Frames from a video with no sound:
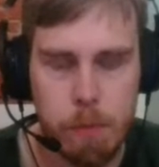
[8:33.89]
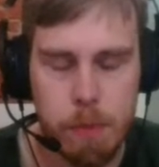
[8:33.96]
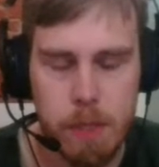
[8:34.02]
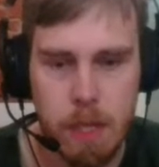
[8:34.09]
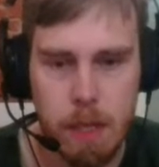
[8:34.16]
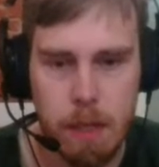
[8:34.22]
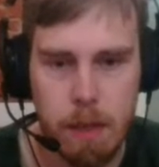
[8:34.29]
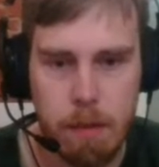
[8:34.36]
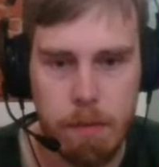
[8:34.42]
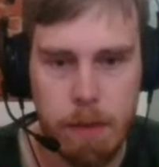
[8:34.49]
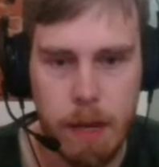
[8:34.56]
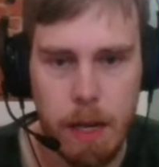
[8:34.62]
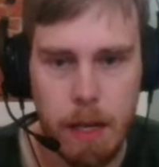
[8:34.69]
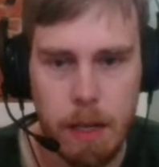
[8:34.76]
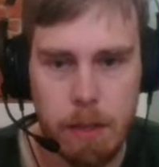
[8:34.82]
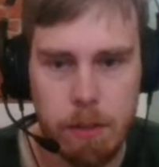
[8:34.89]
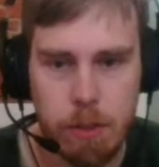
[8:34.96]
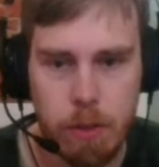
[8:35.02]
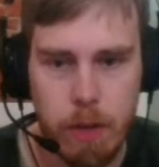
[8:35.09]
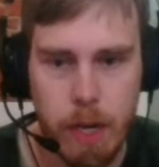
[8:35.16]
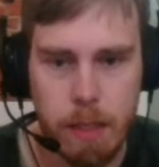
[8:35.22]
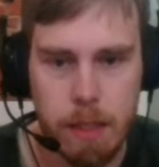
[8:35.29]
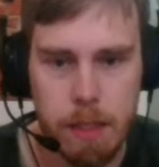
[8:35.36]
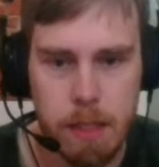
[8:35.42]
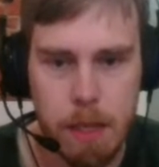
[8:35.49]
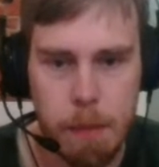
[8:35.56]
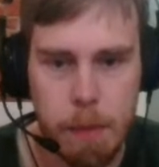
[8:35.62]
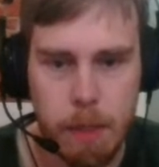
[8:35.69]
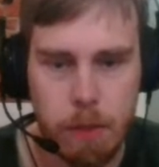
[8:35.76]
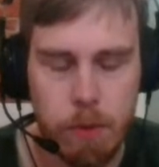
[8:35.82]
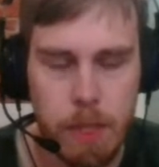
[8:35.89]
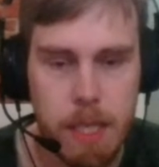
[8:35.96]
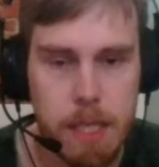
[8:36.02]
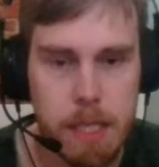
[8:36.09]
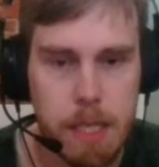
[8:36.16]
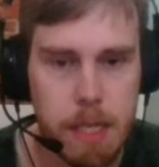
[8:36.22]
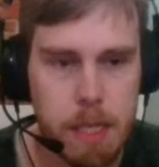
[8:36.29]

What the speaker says: is not defended, so knight is coming to e6.